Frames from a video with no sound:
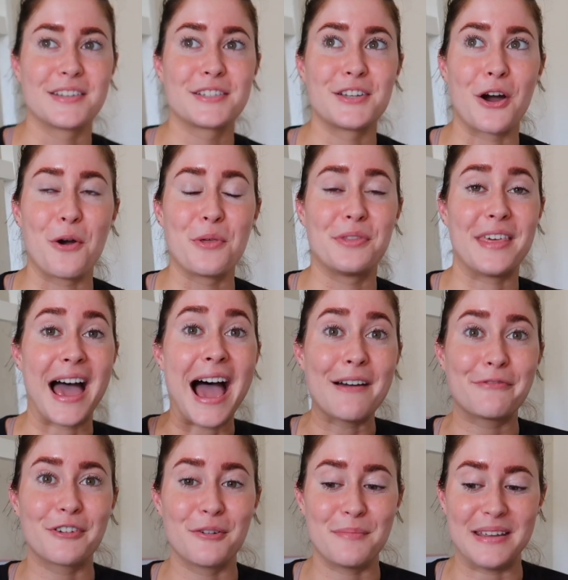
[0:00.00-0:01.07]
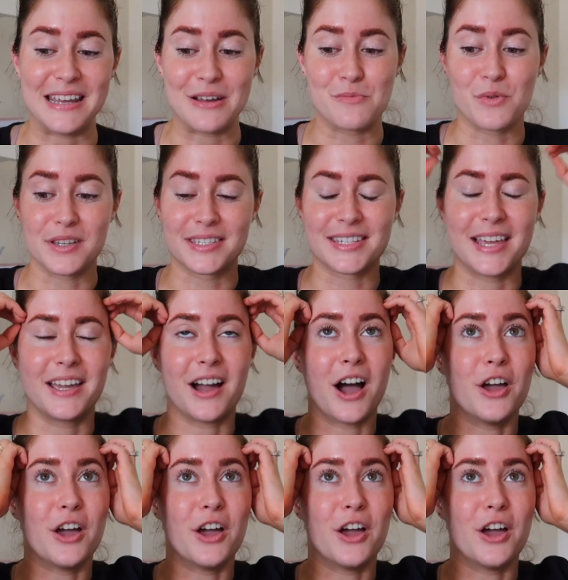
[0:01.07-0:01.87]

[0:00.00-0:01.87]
So that for me was like